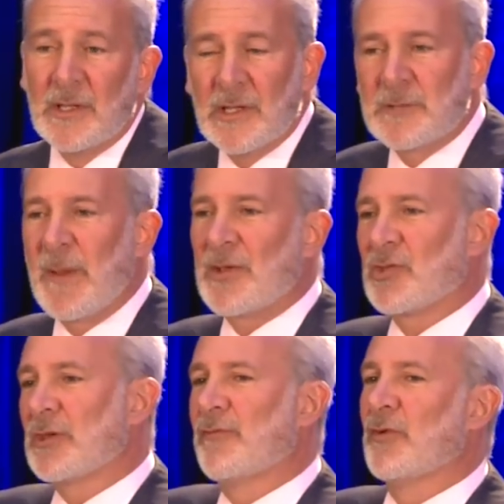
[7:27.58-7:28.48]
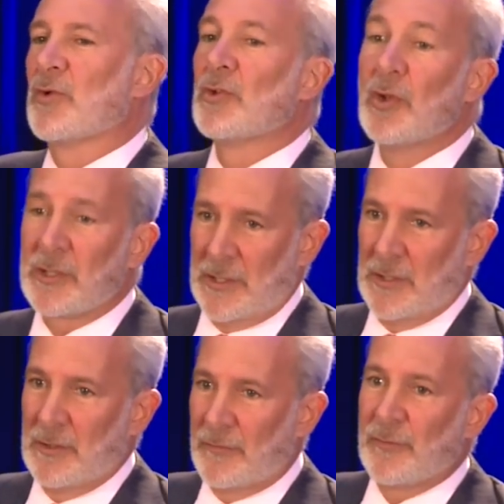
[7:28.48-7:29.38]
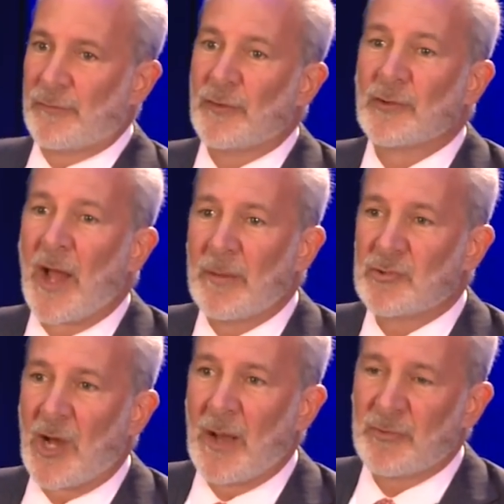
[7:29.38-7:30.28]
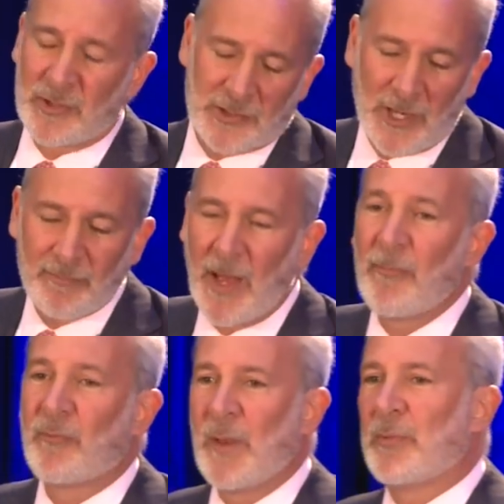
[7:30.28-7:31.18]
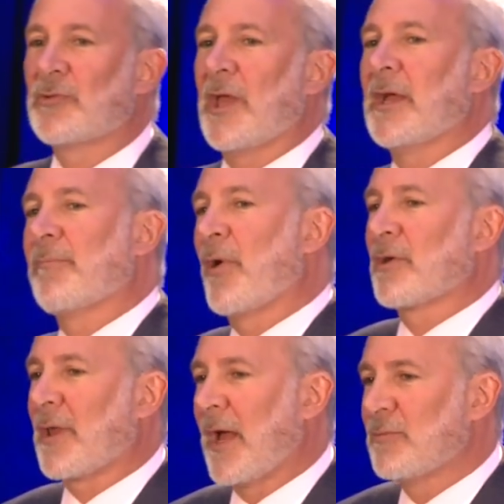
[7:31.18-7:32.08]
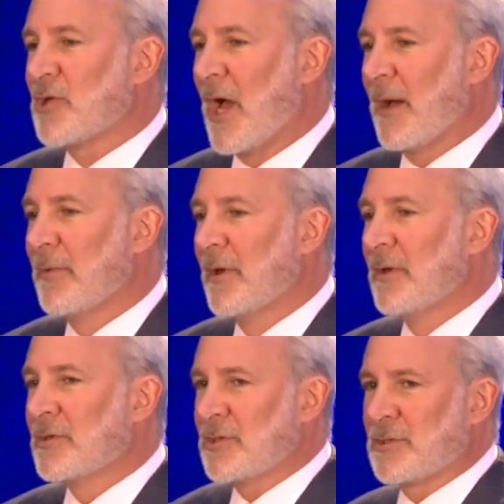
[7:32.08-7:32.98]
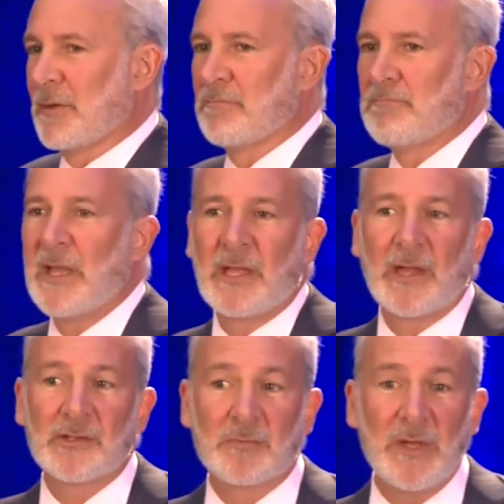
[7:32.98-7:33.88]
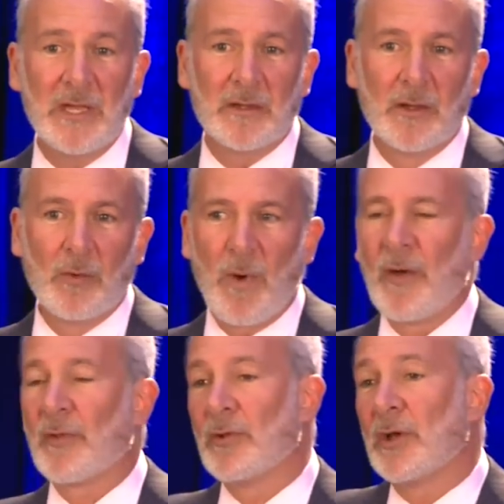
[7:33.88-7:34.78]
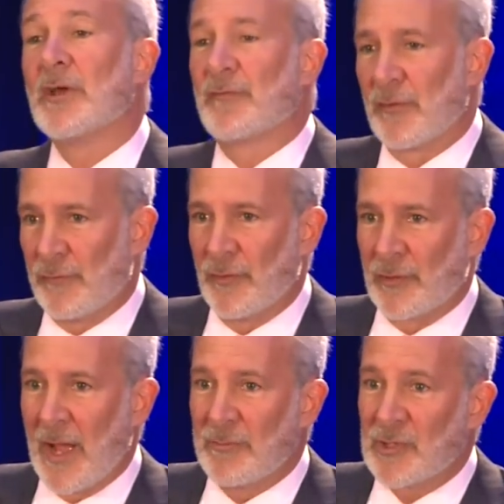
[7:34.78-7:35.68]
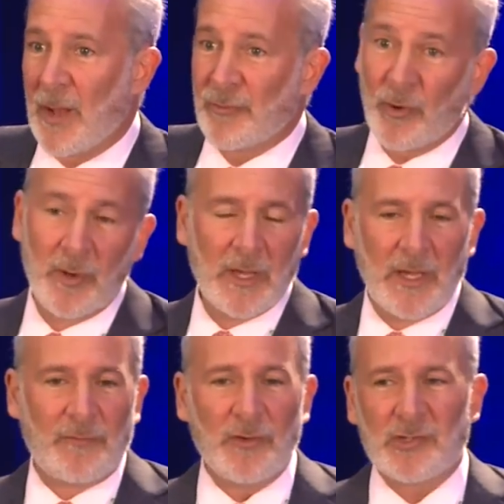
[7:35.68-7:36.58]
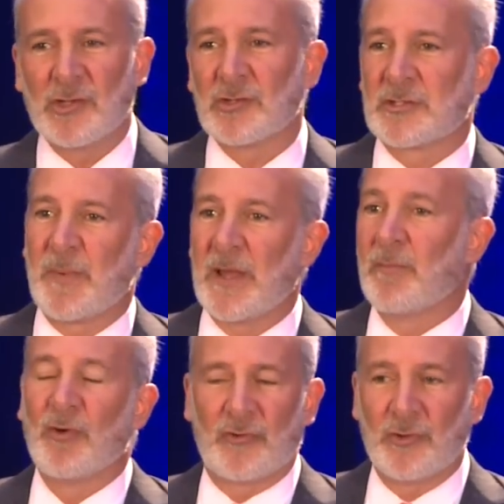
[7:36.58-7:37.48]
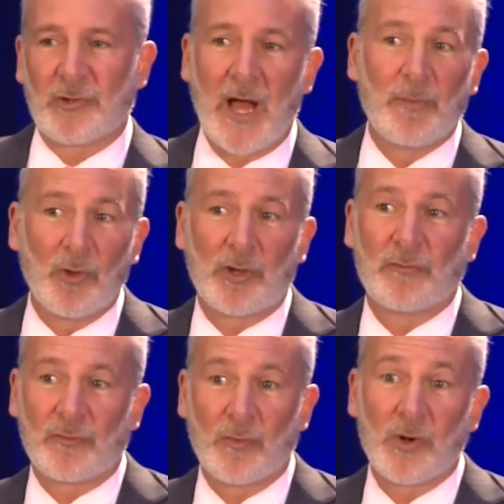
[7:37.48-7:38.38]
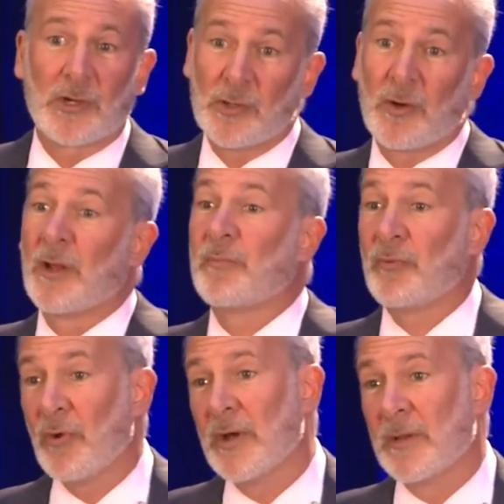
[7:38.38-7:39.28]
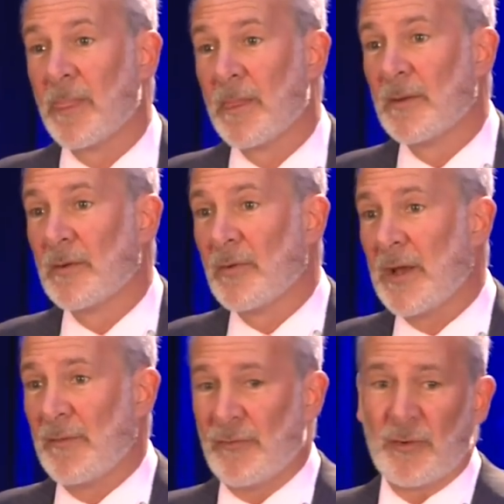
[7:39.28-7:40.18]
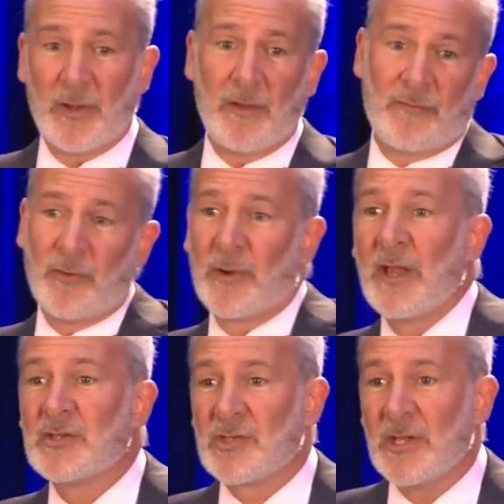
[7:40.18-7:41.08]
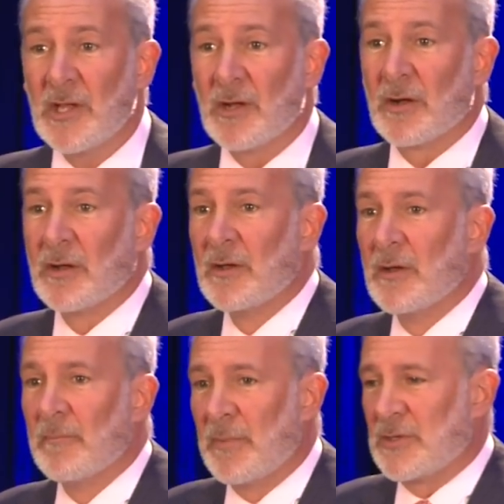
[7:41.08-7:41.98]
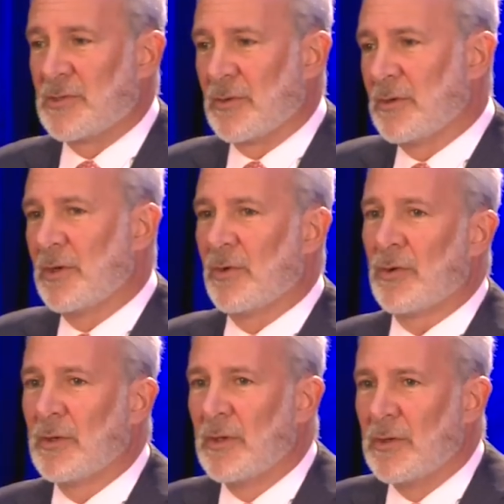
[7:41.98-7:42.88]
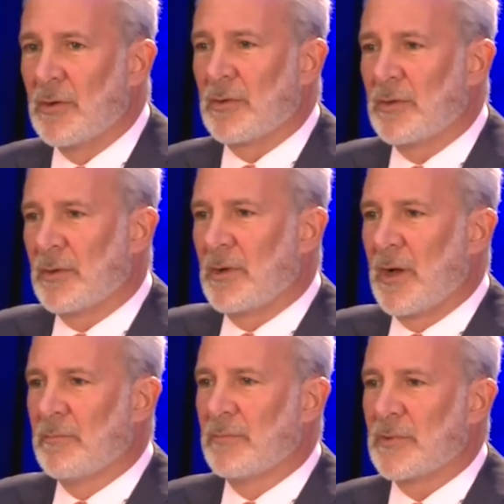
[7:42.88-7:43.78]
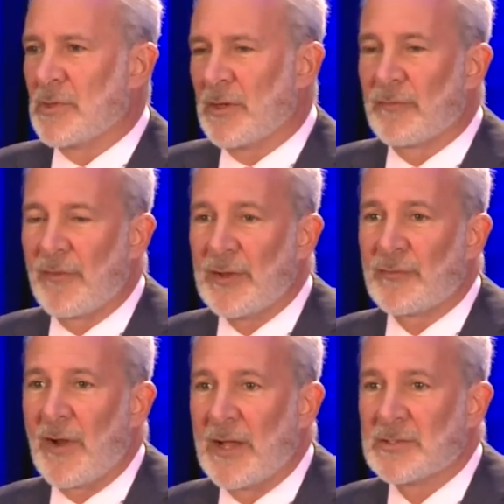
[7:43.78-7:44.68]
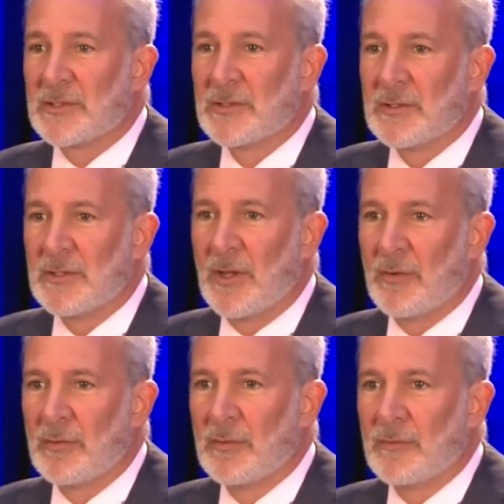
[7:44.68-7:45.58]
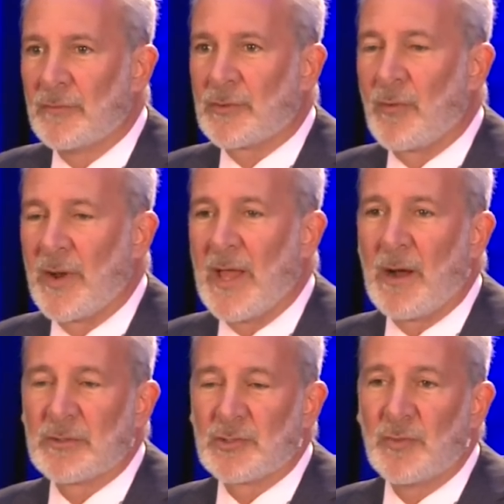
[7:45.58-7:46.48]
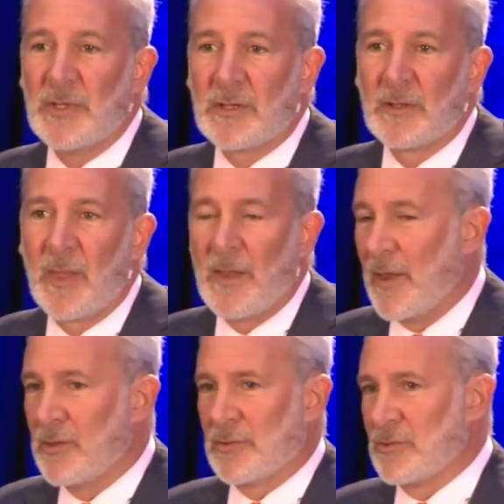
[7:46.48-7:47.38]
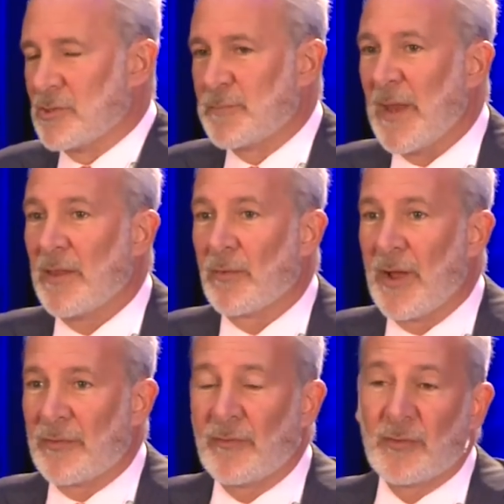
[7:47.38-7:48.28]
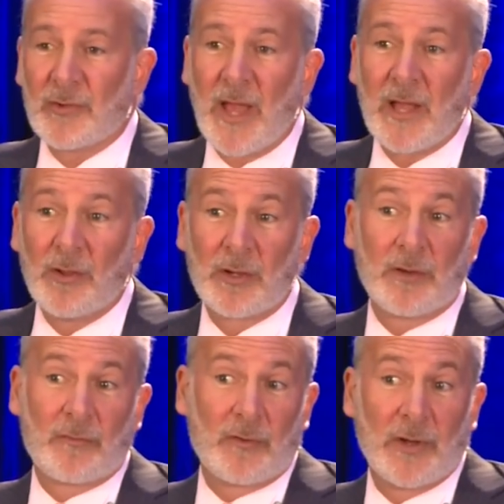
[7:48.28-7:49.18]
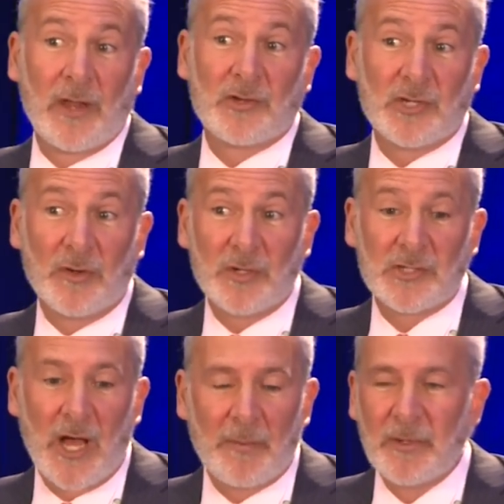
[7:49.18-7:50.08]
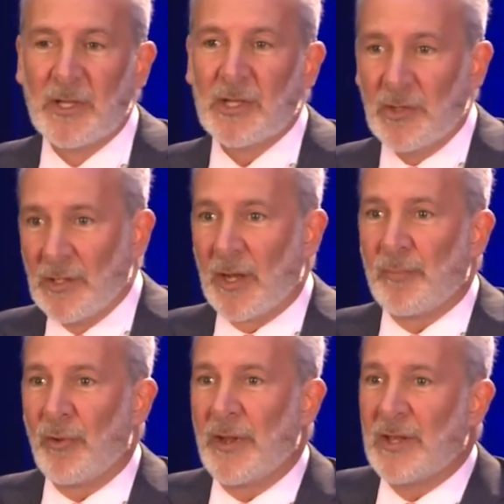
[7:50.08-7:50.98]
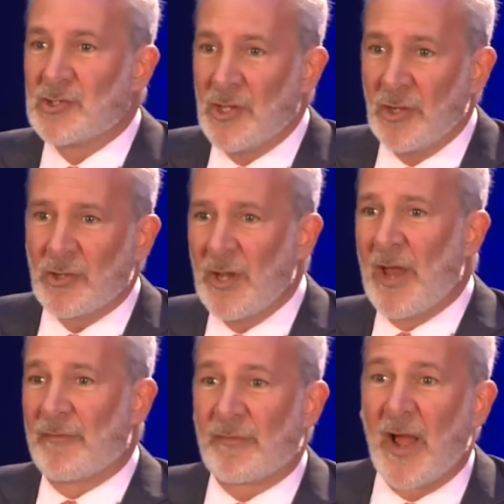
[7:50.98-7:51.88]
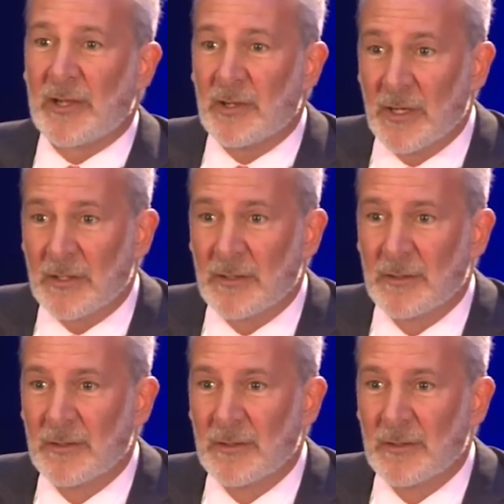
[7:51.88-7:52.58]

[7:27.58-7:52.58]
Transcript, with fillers: Especially if you were looking for full-time jobs. Because sometimes people take a part-time job just to make ends meet while they're looking for a full-time job. So if you still spend most of your time looking for work, you're unemployed, right? If you're an, if you're an engineer, but you're, you know, you're, you're um, cooking french fries, you know, for 20 hours a week and then you're spending the rest of your day looking for an engineering job, you're an unemployed engineer. You're not a fry cook.